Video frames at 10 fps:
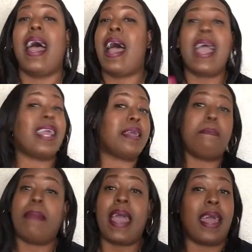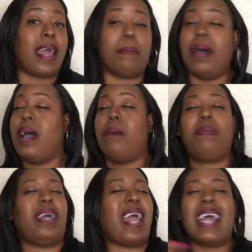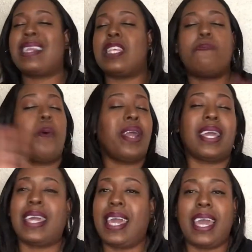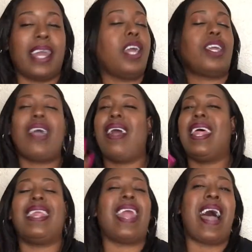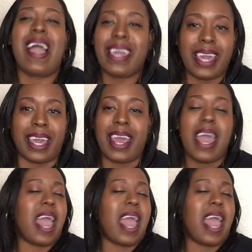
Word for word: I ain't even mad at him. But at this point again, y'all are lying.